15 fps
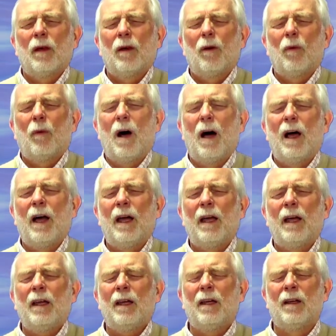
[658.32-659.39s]

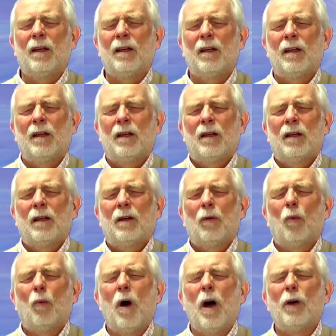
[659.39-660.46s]
Why,
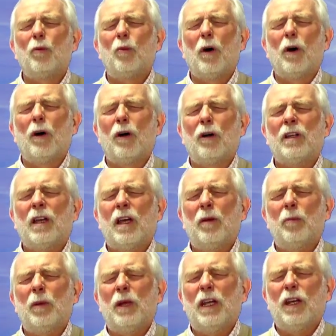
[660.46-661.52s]
one word can
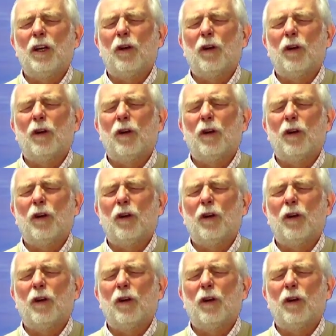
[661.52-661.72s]
be your